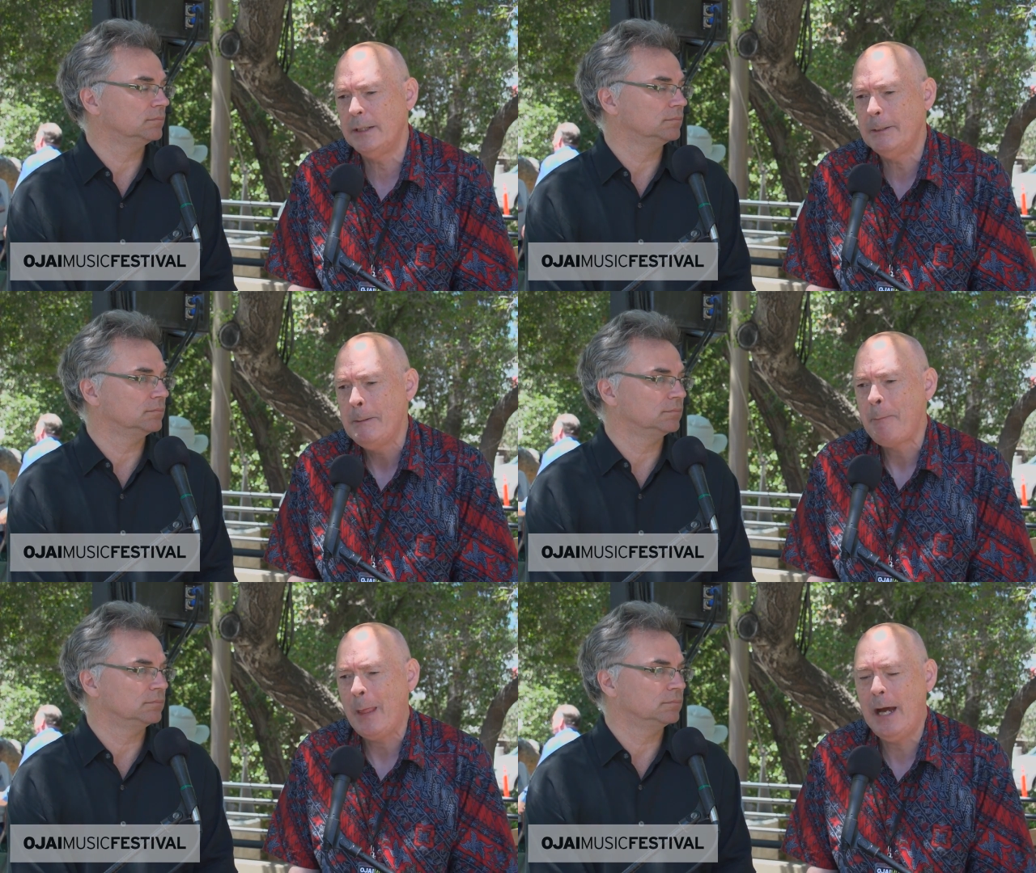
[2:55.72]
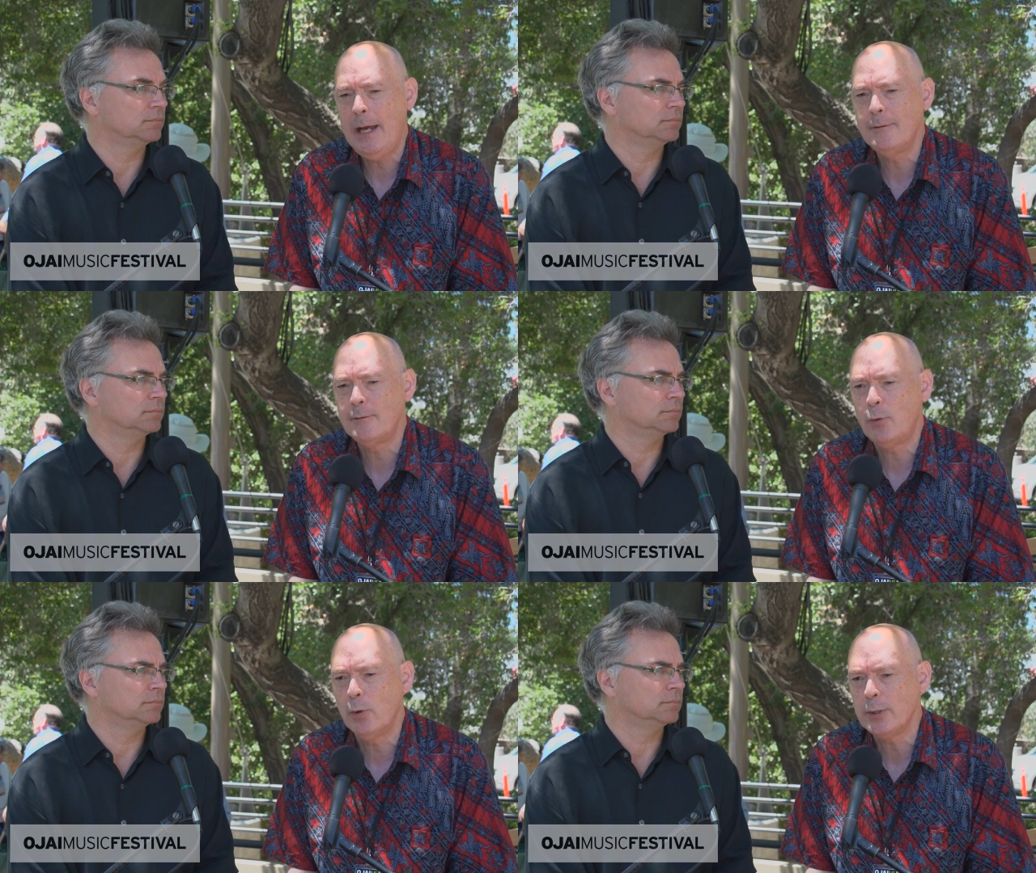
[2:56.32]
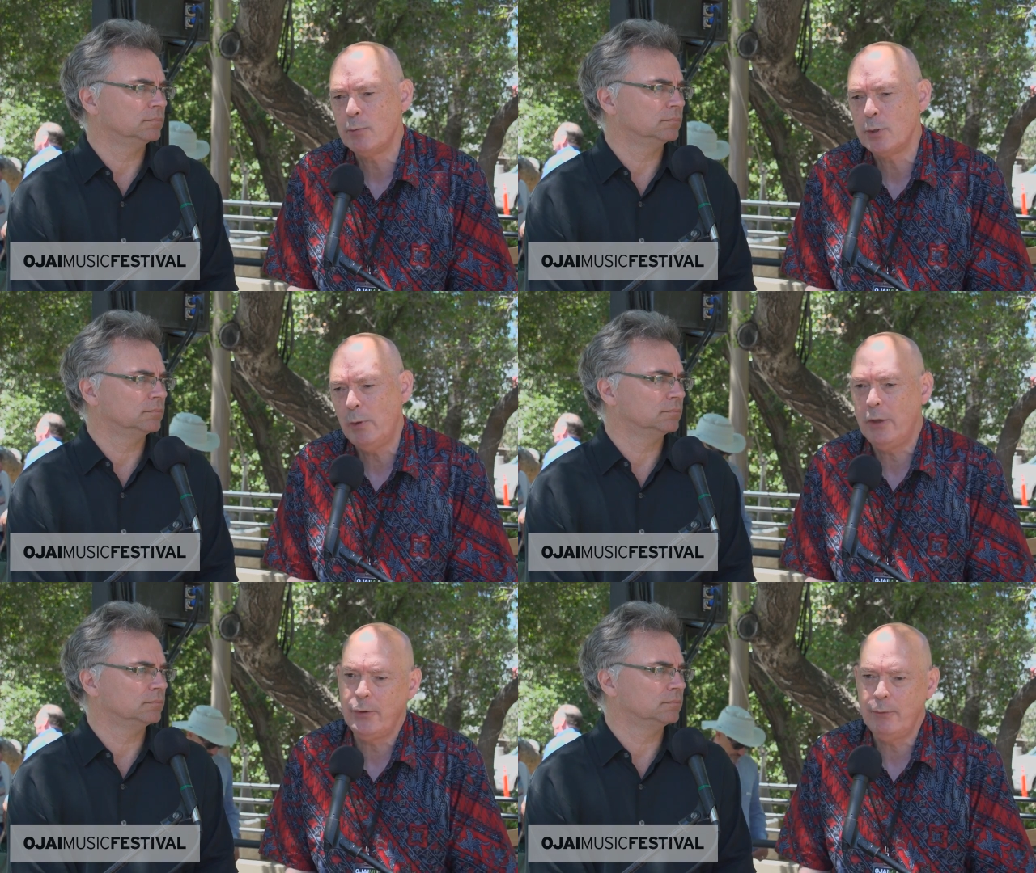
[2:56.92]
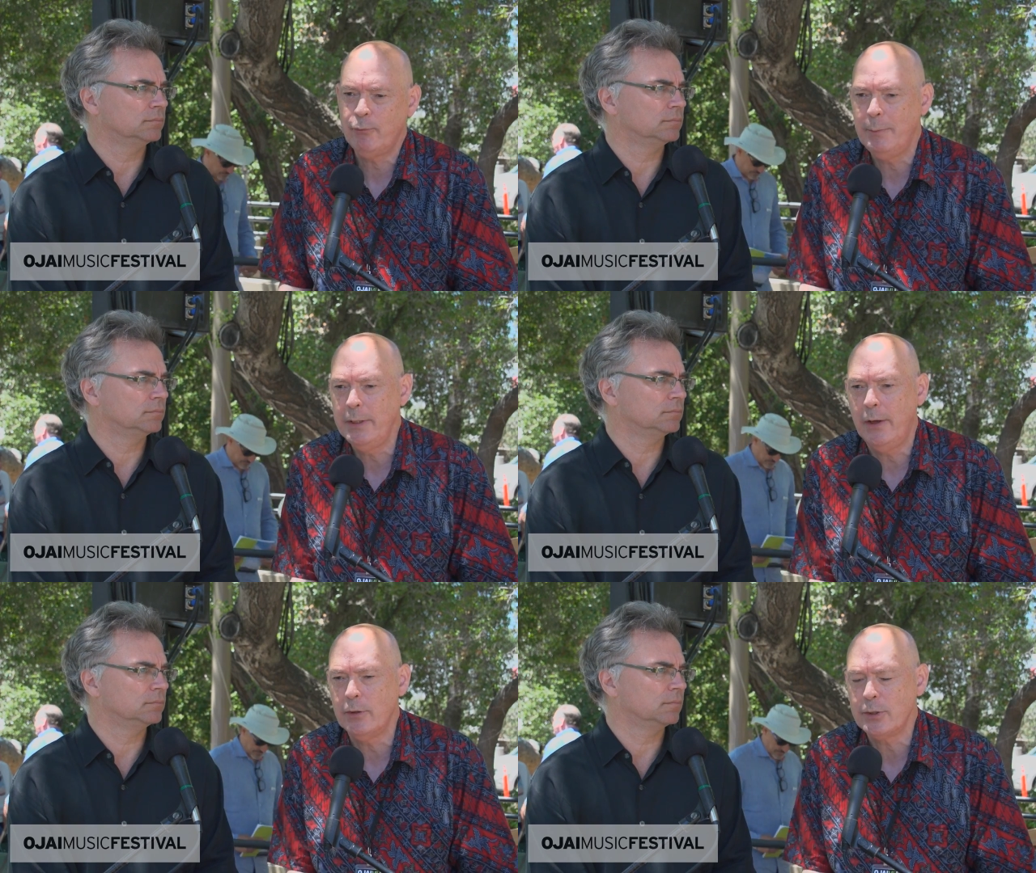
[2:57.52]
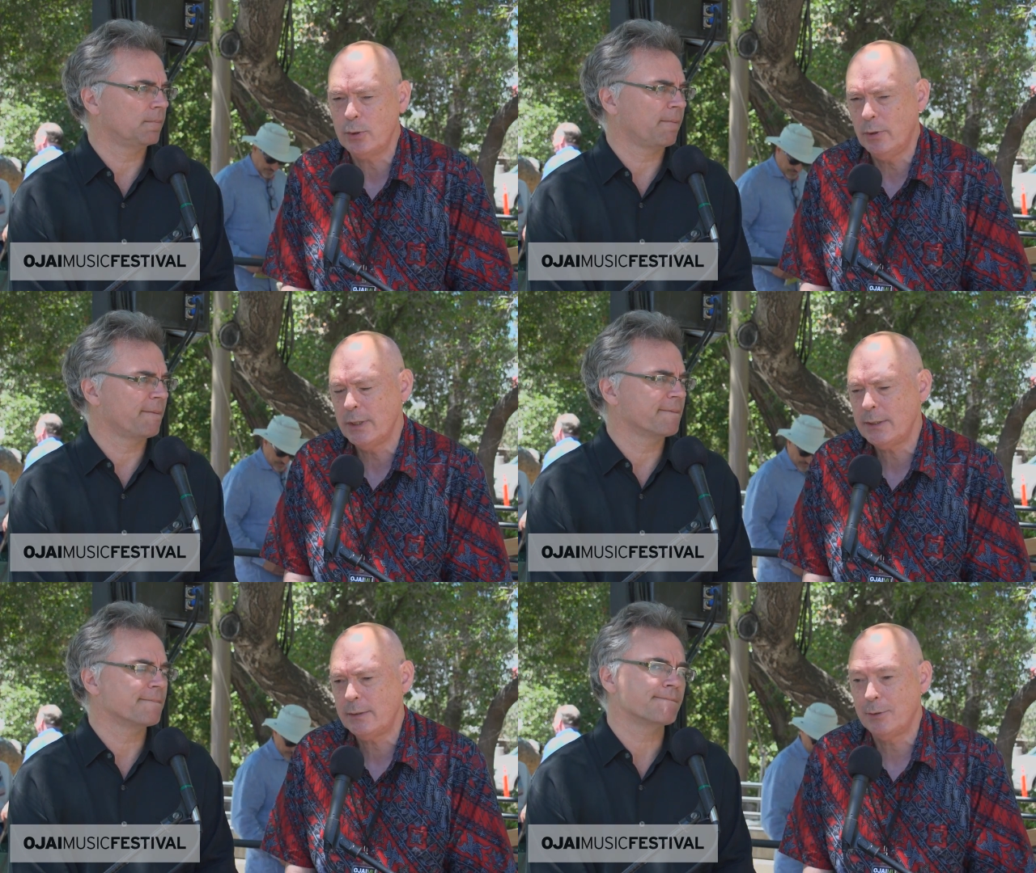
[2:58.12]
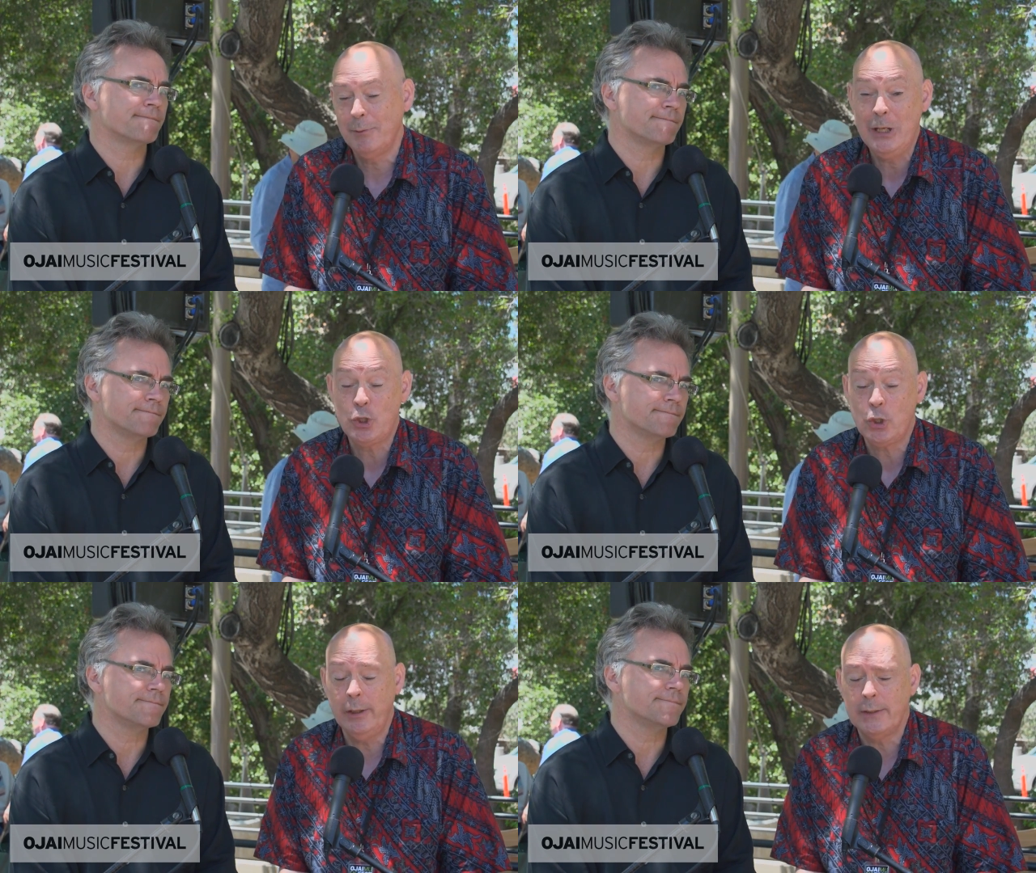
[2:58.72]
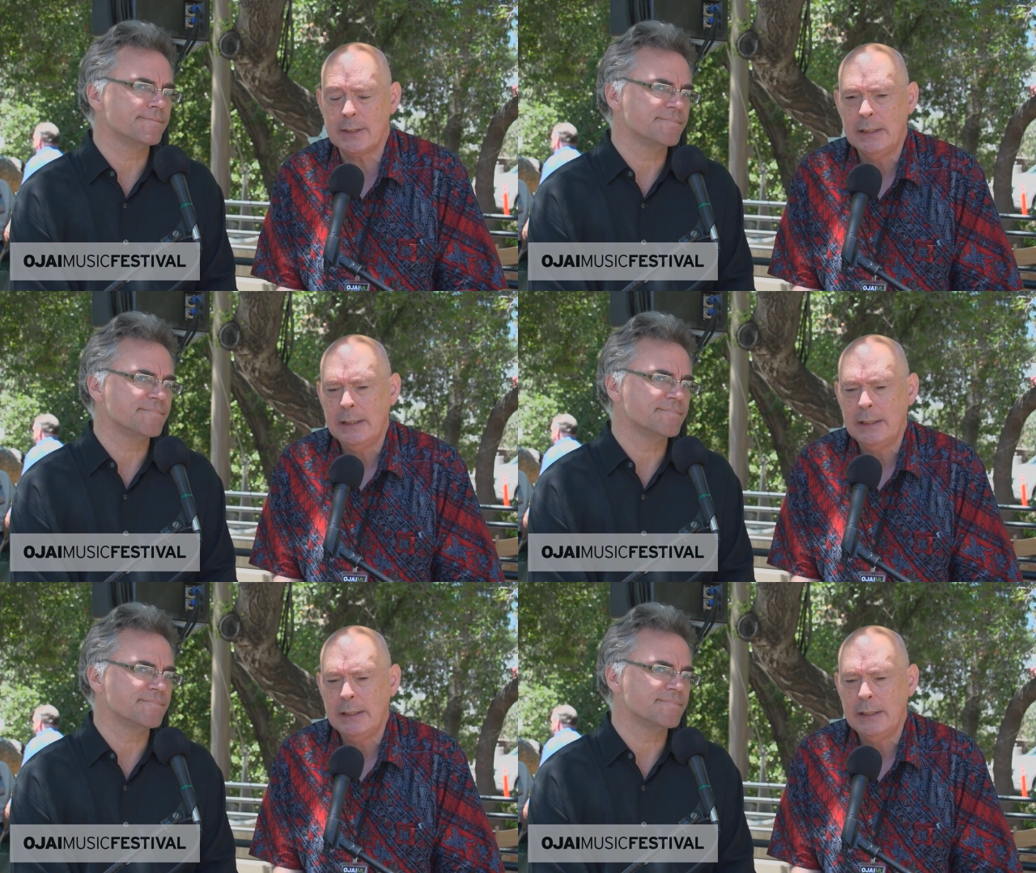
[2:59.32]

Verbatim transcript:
Speaker 1: Uh, Ives, of course, was wealthy from another source, insurance.